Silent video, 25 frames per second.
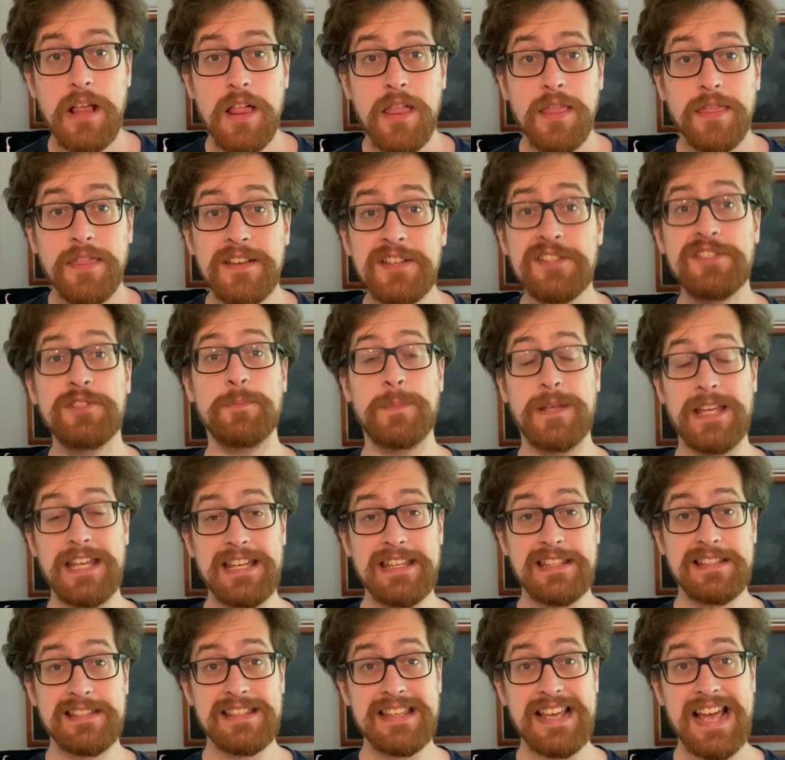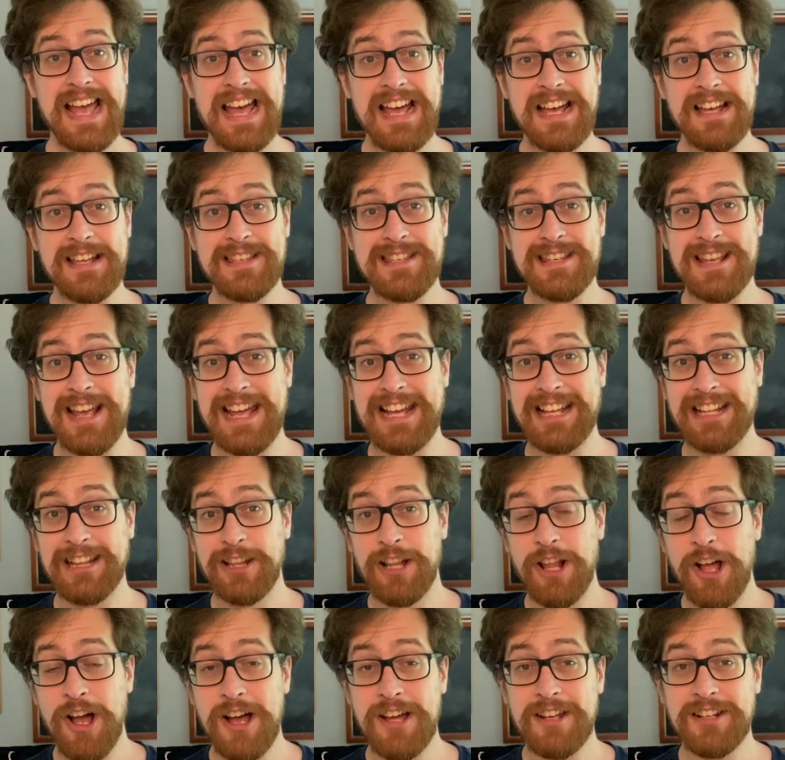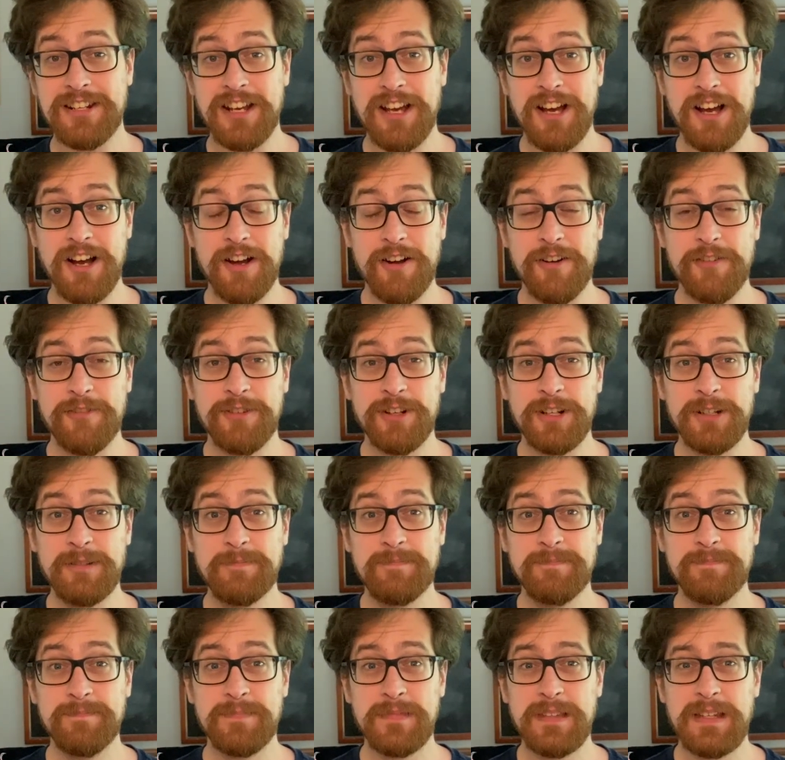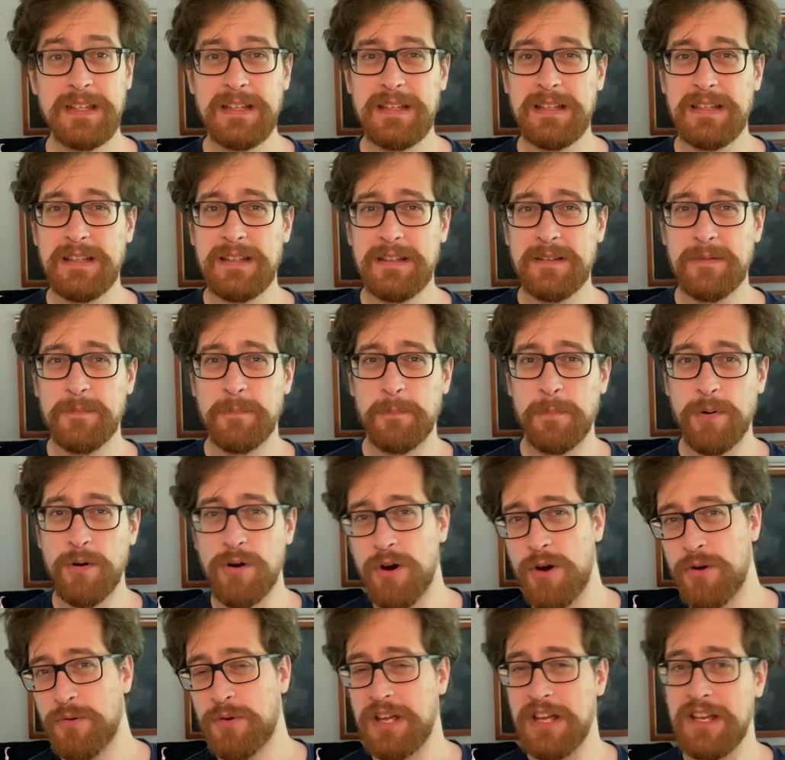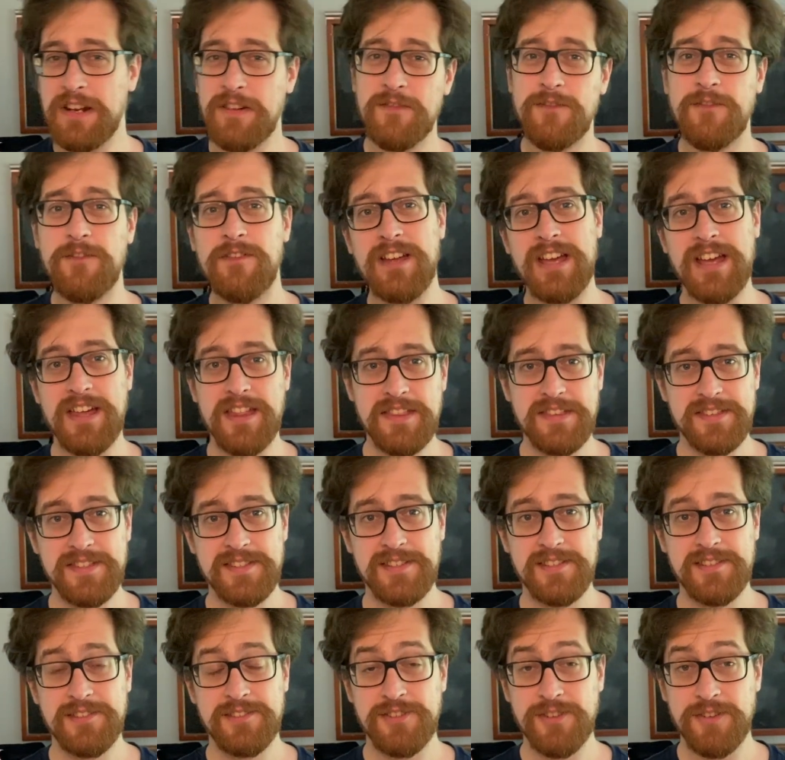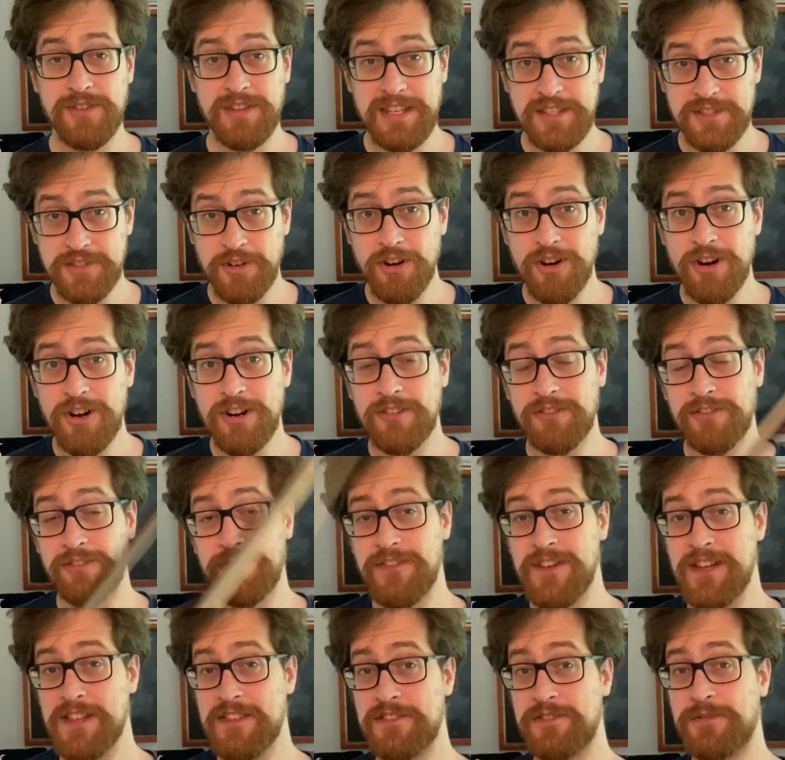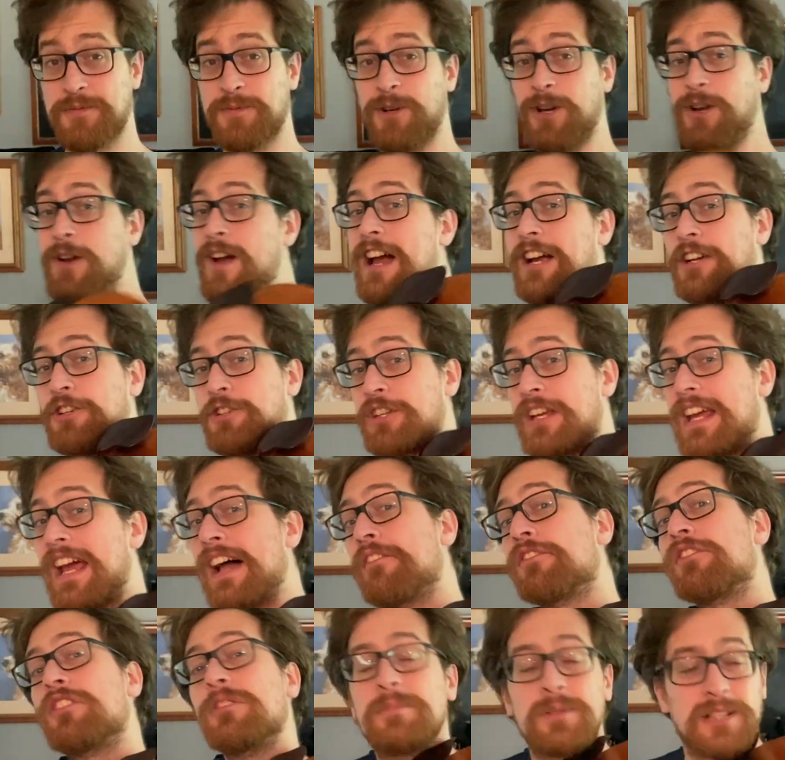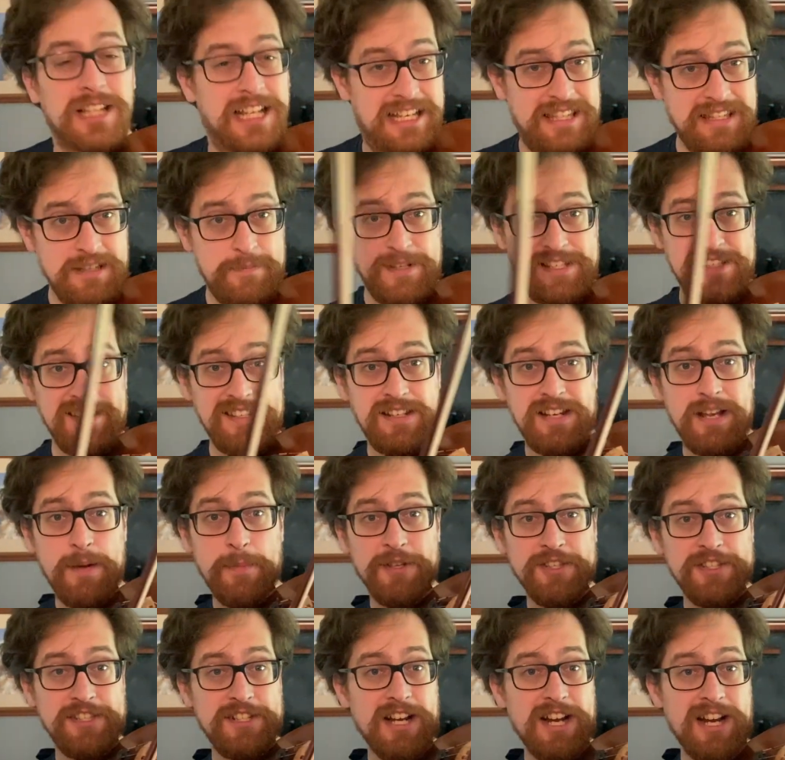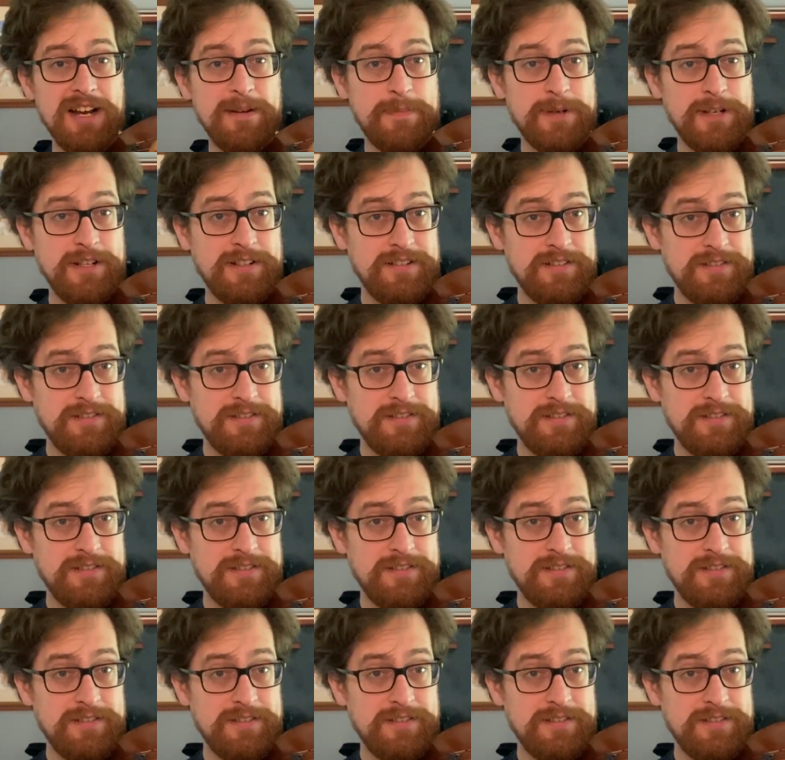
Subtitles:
This piece has a lot of broken fifths. So these aren't fifths where you actually have to play them as a double stop.